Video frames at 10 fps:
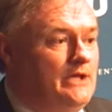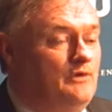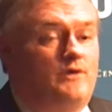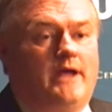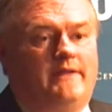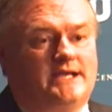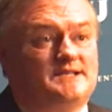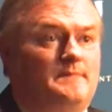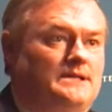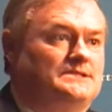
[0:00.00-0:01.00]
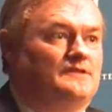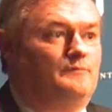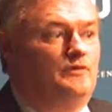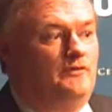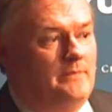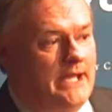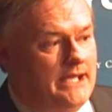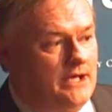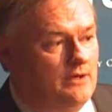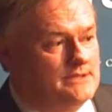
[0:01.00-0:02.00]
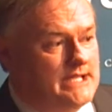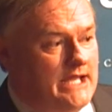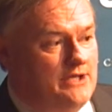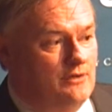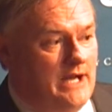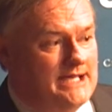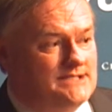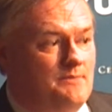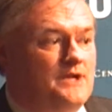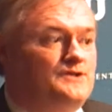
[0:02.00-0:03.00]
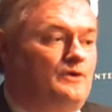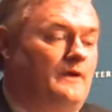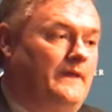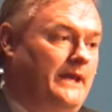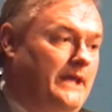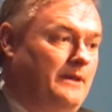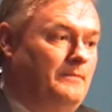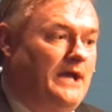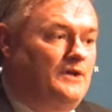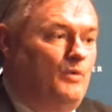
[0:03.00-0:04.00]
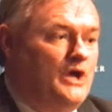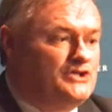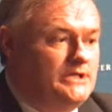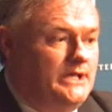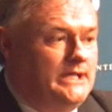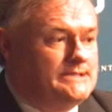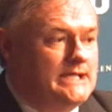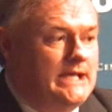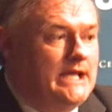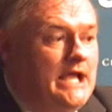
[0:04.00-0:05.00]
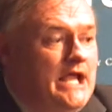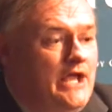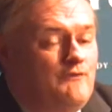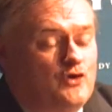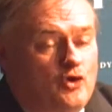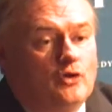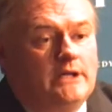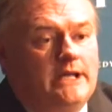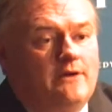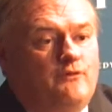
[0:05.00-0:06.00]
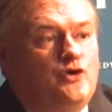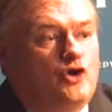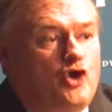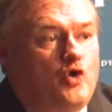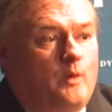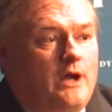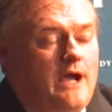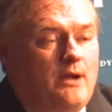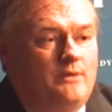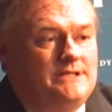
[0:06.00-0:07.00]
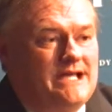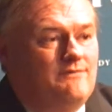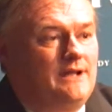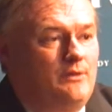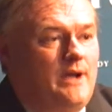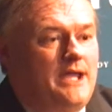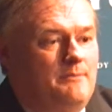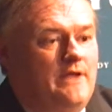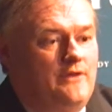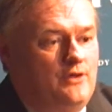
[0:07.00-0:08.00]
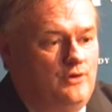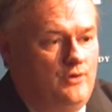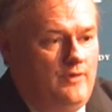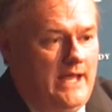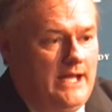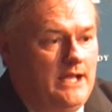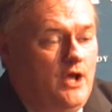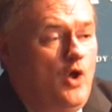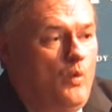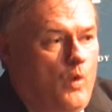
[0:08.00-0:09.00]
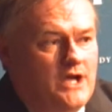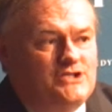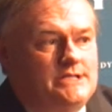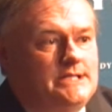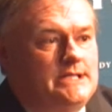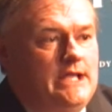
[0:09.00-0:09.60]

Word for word: you've got the expense of moving back here, taking your last semester, and then heading back to Washington, D.C. If you're early enough in your career, I would definitely recommend that you do that. Washington,